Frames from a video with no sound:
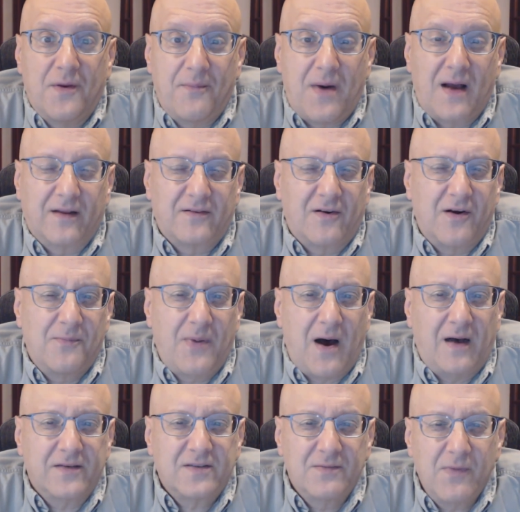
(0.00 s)
that monetary
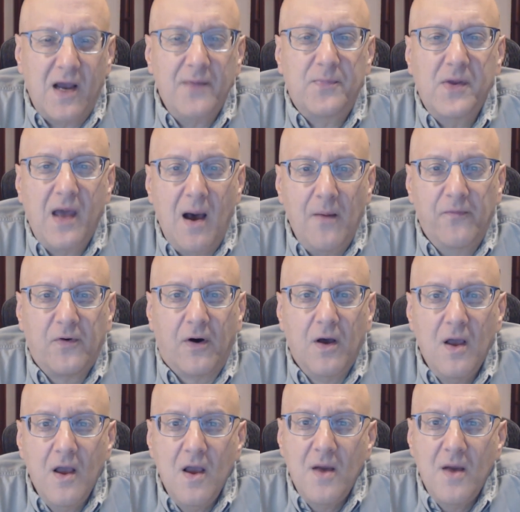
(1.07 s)
policy might be helpful,